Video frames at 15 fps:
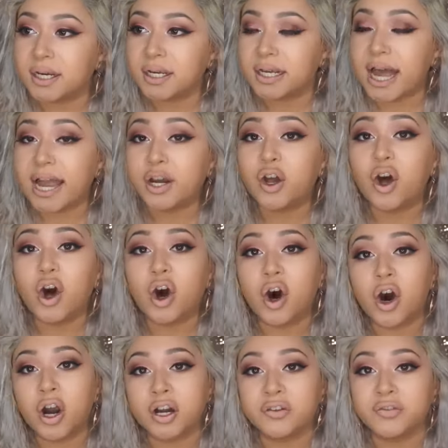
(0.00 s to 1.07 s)
kind of
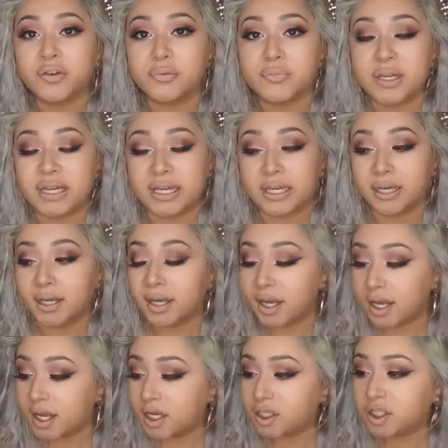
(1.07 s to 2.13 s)
hard for
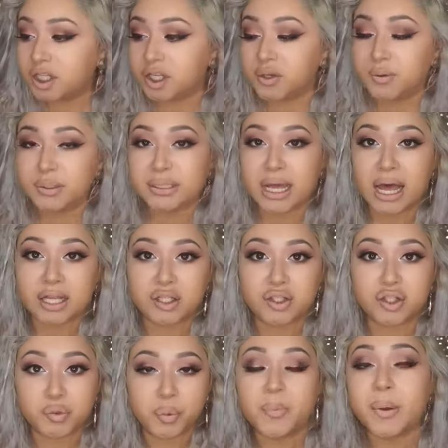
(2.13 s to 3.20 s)
me to use a
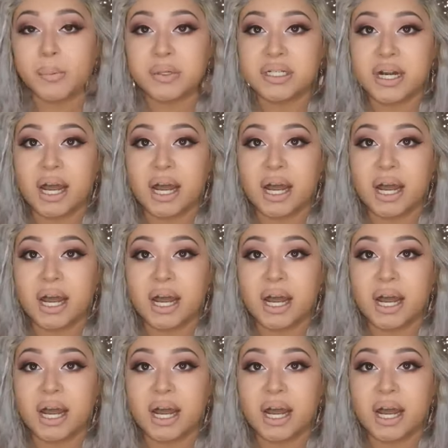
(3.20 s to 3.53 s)
super pigmented